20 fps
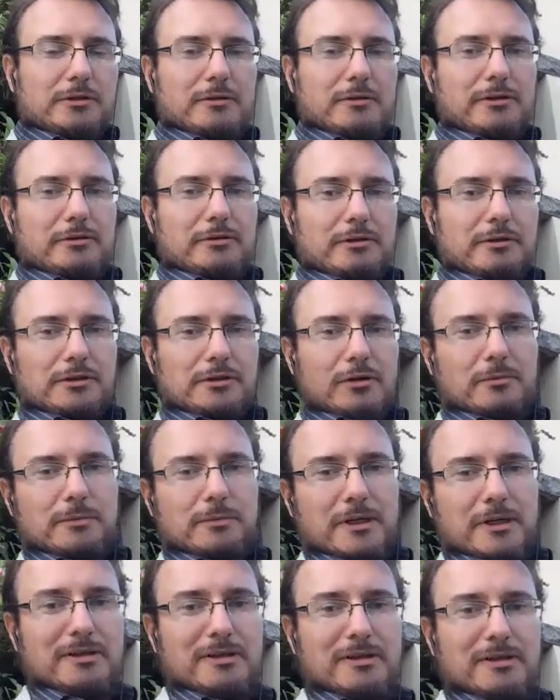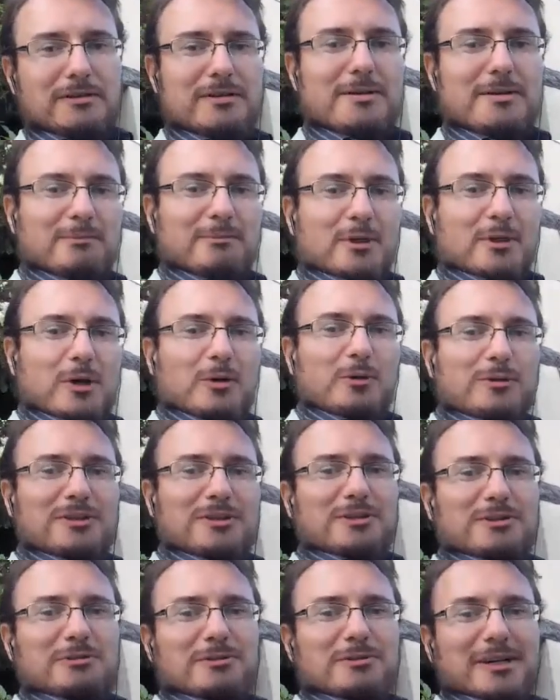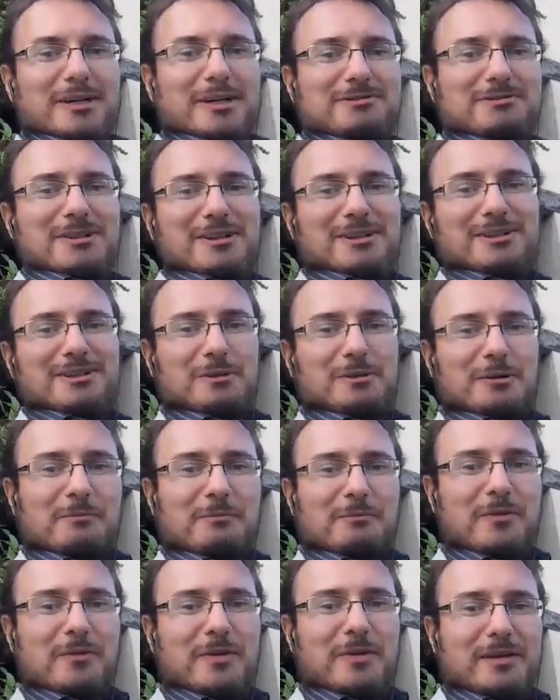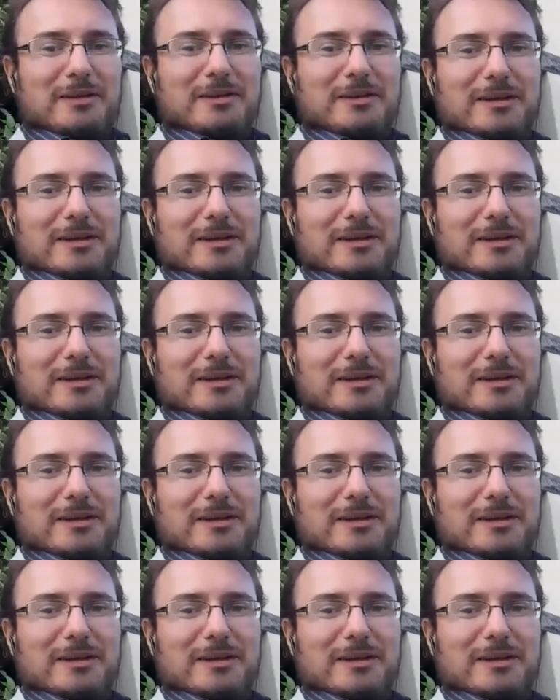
are there are so many Tim Coleses around that I thought uh,